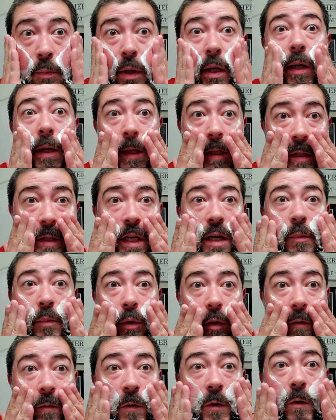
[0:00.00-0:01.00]
but a sample
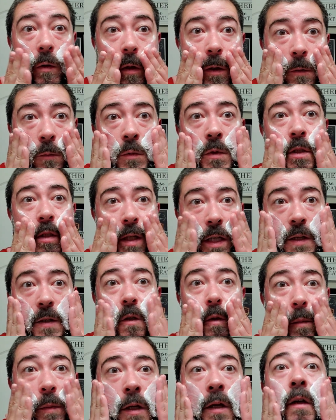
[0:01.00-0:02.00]
of Union was sent
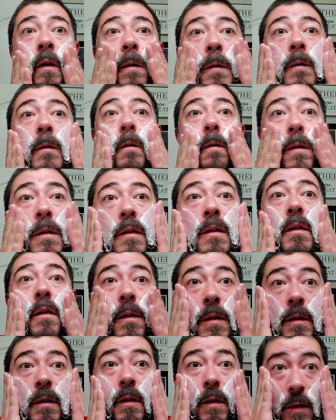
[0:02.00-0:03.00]
to me.
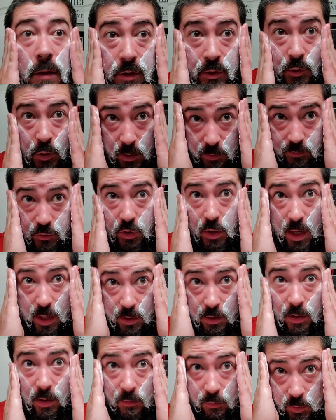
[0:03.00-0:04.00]
So I've tried
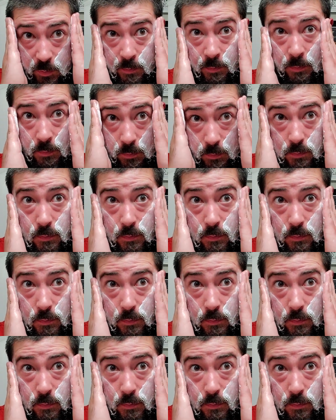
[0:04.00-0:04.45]
all of them.